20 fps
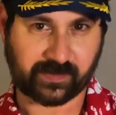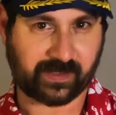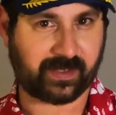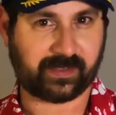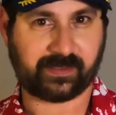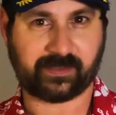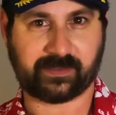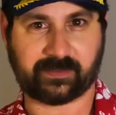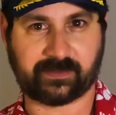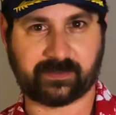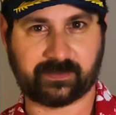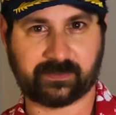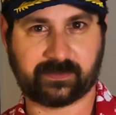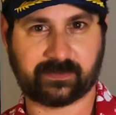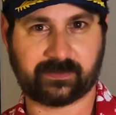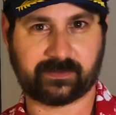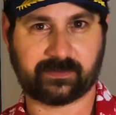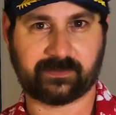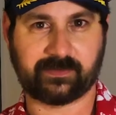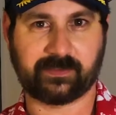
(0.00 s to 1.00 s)
any
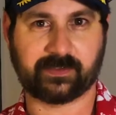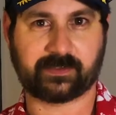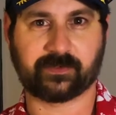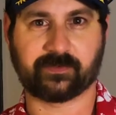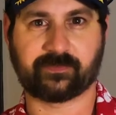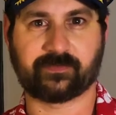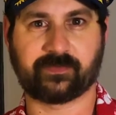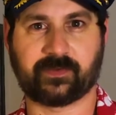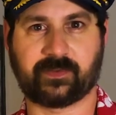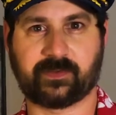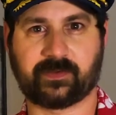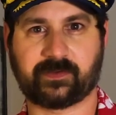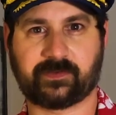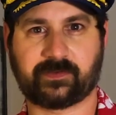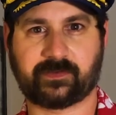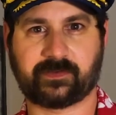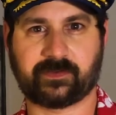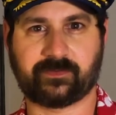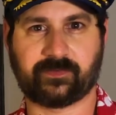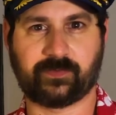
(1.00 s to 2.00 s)
liquor for
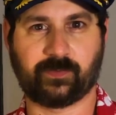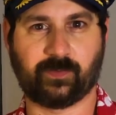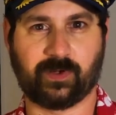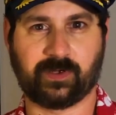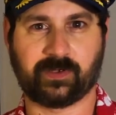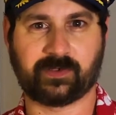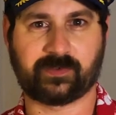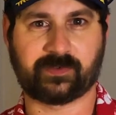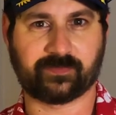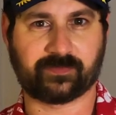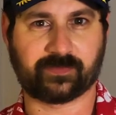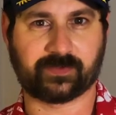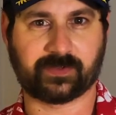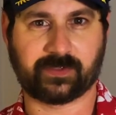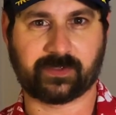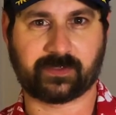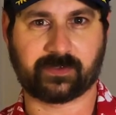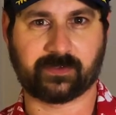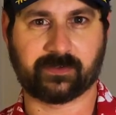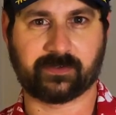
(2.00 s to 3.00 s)
this if you want a different
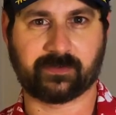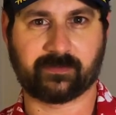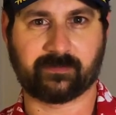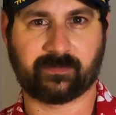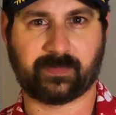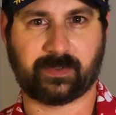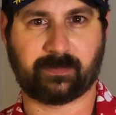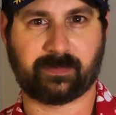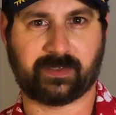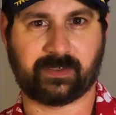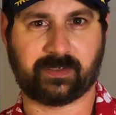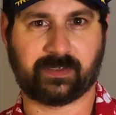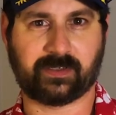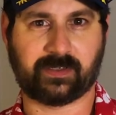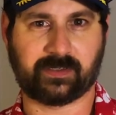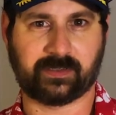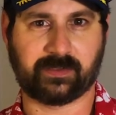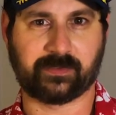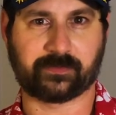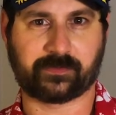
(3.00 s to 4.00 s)
liquor. Maybe
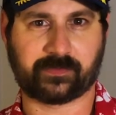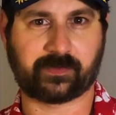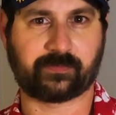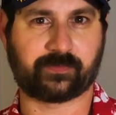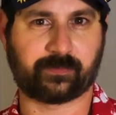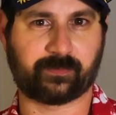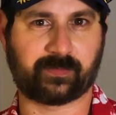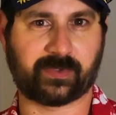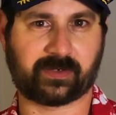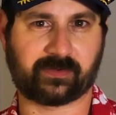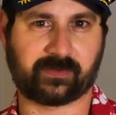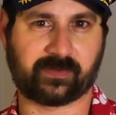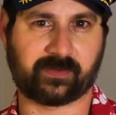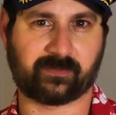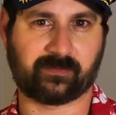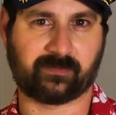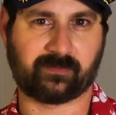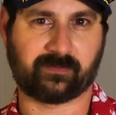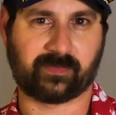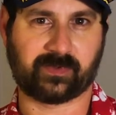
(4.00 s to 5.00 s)
clear stuff's better
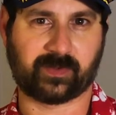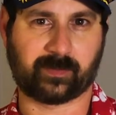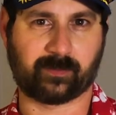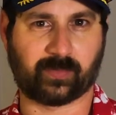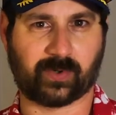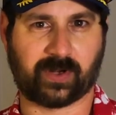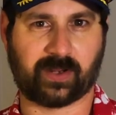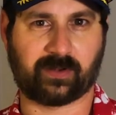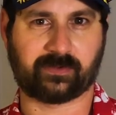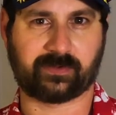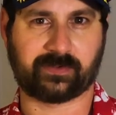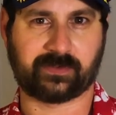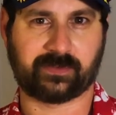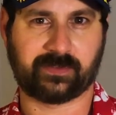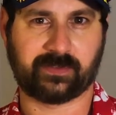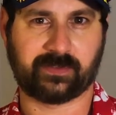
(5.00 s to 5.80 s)
than brown.